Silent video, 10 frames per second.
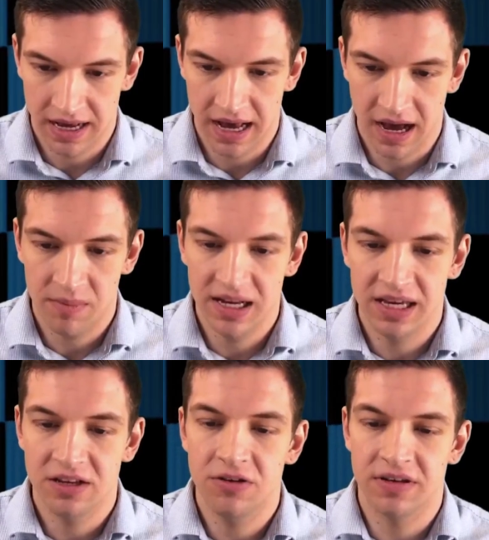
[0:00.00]
how
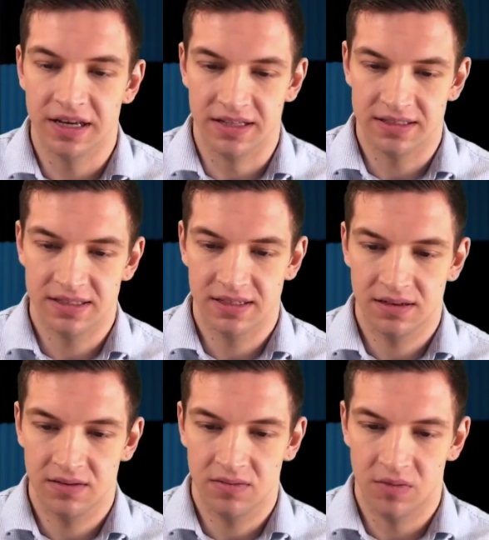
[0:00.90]
many newtons
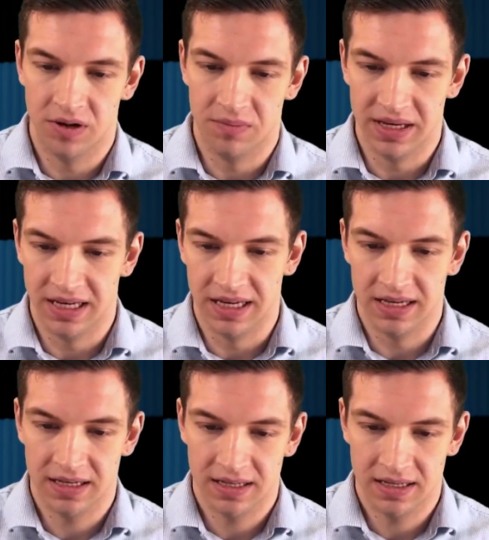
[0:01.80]
would
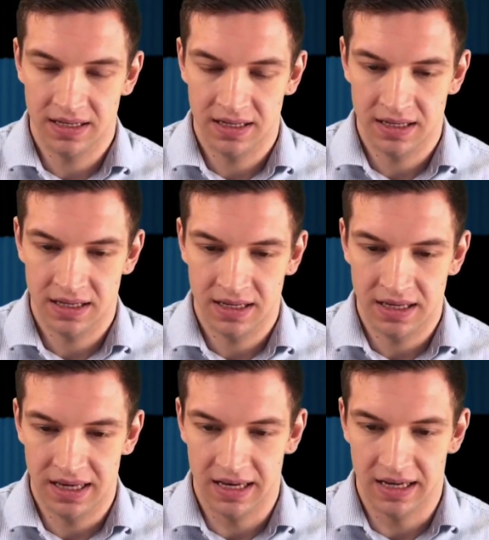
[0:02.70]
be
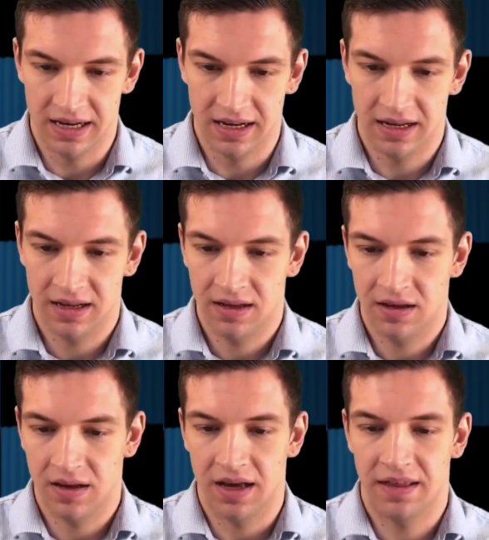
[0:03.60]
in
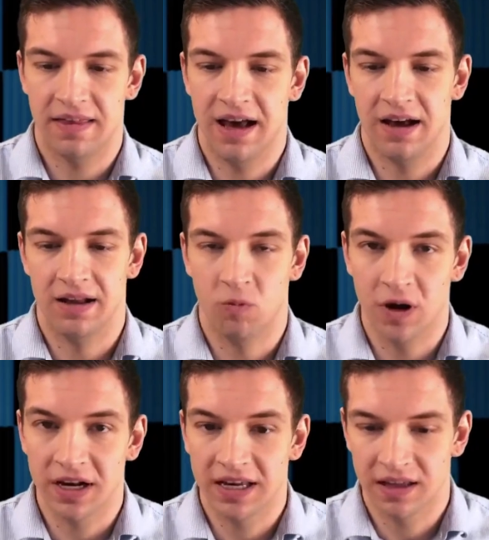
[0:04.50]

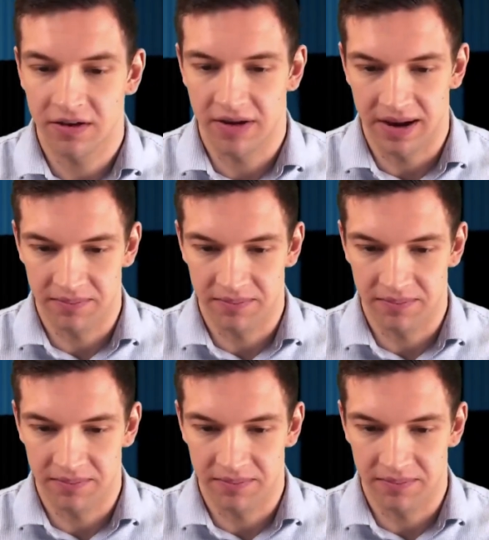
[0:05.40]
1 kilogram?